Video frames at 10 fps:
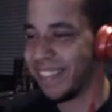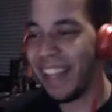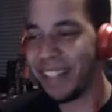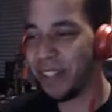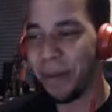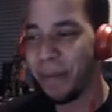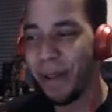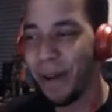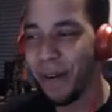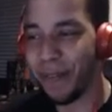Thank you,
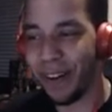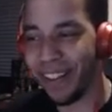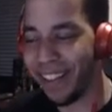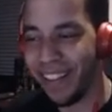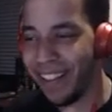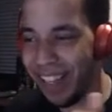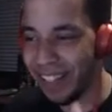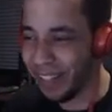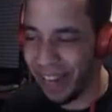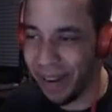computer, for...
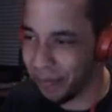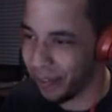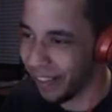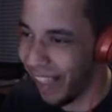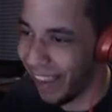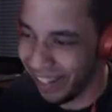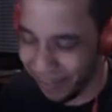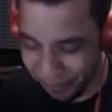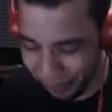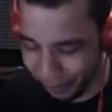Thank you, game, for
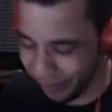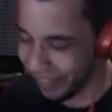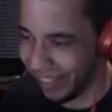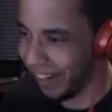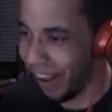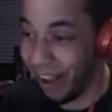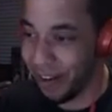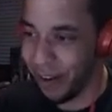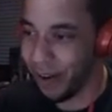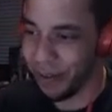lagging for an
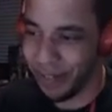unknown